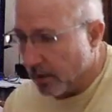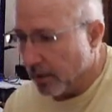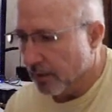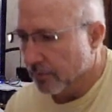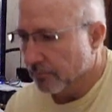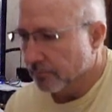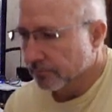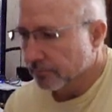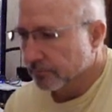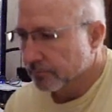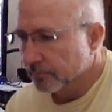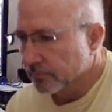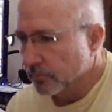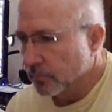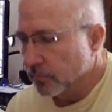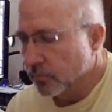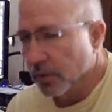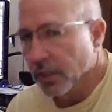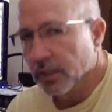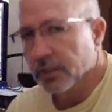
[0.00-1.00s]
Um,
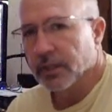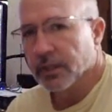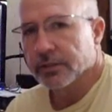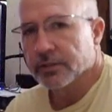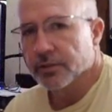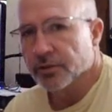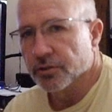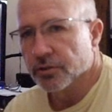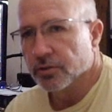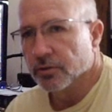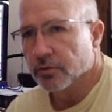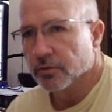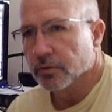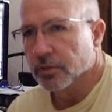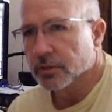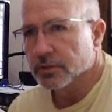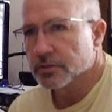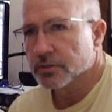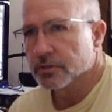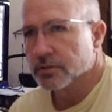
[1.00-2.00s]
what I'd like to
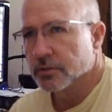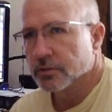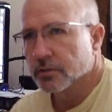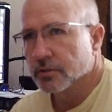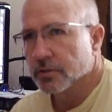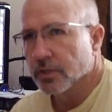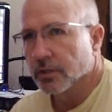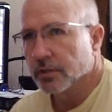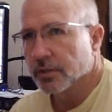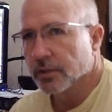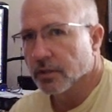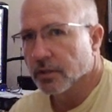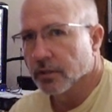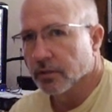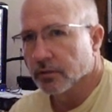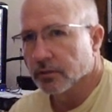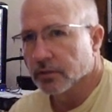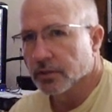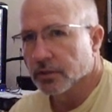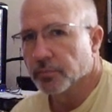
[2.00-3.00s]
do is tell
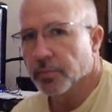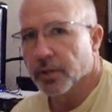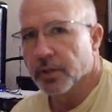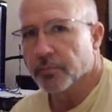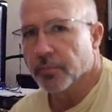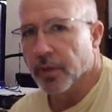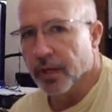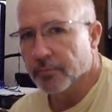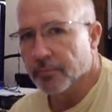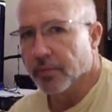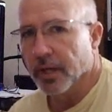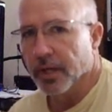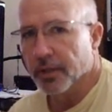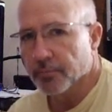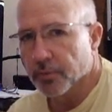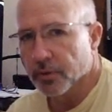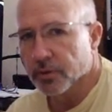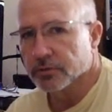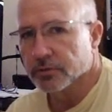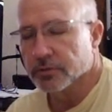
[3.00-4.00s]
you a little bit about
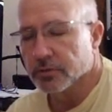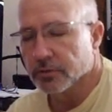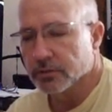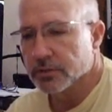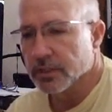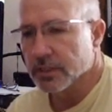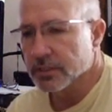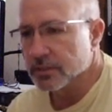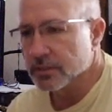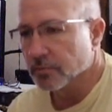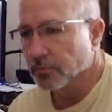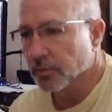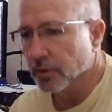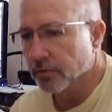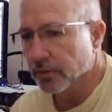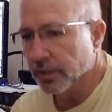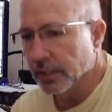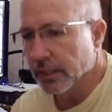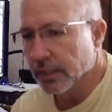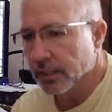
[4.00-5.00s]
my personal
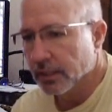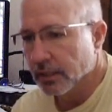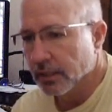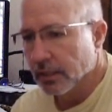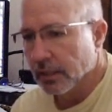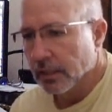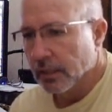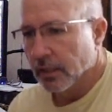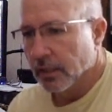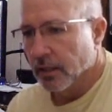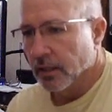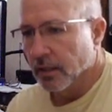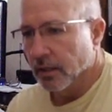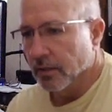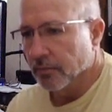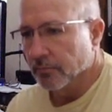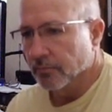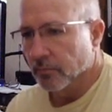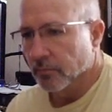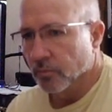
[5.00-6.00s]
testimony,
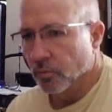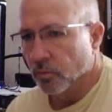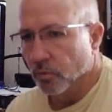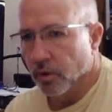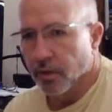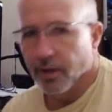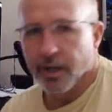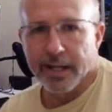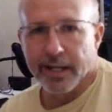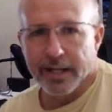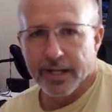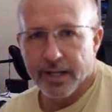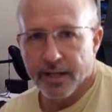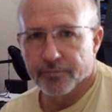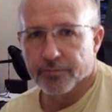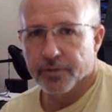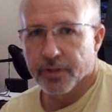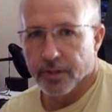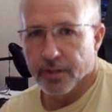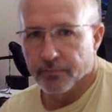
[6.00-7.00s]
um, where I
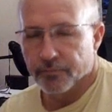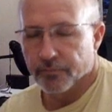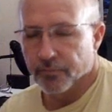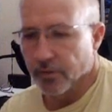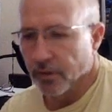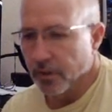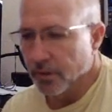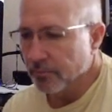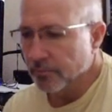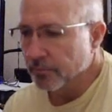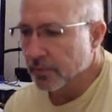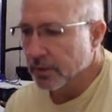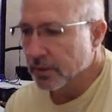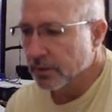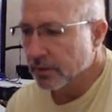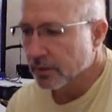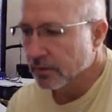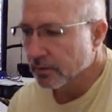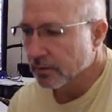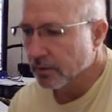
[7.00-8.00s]
have come from,
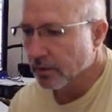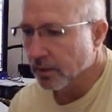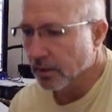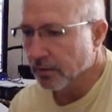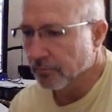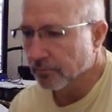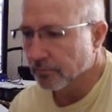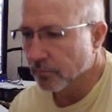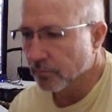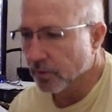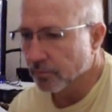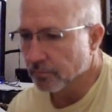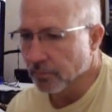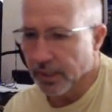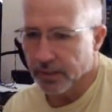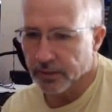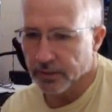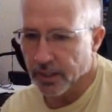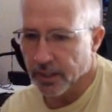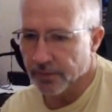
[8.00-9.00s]
um,
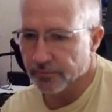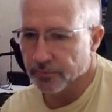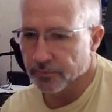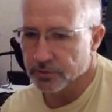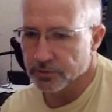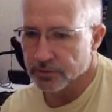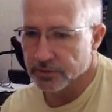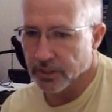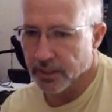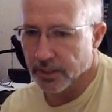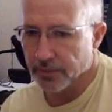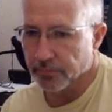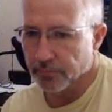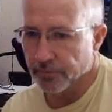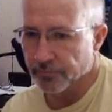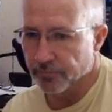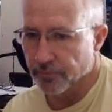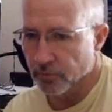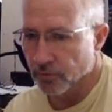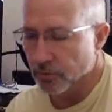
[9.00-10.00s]
what my life was
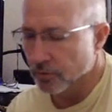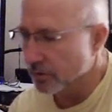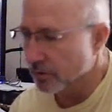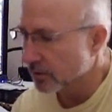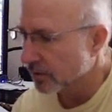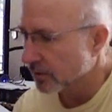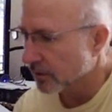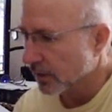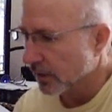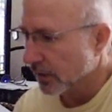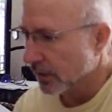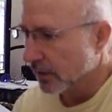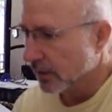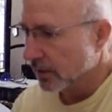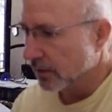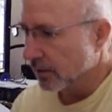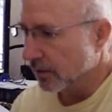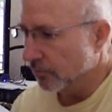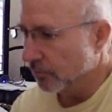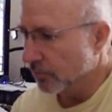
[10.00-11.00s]
like before,
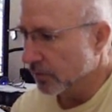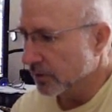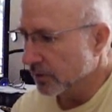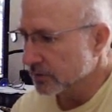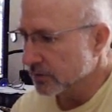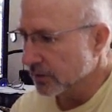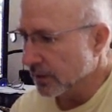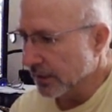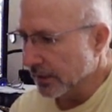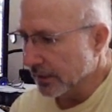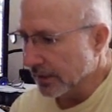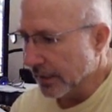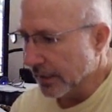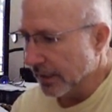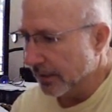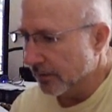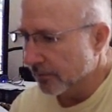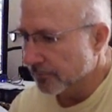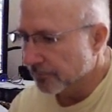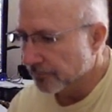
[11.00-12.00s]
and what it's like
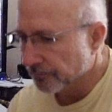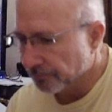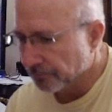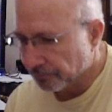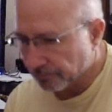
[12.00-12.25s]
now.